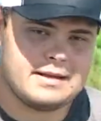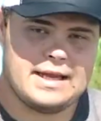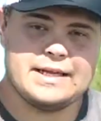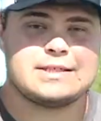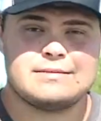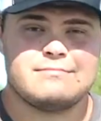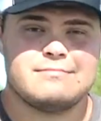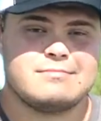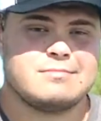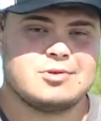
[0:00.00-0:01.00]
Each
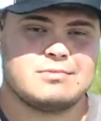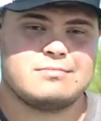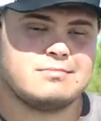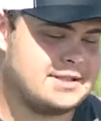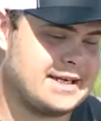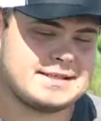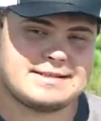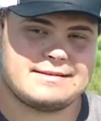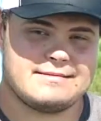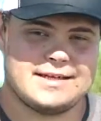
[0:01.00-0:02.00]

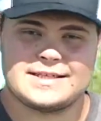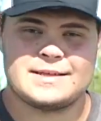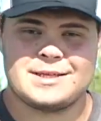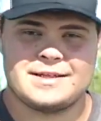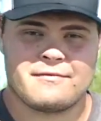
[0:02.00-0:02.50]
disc does something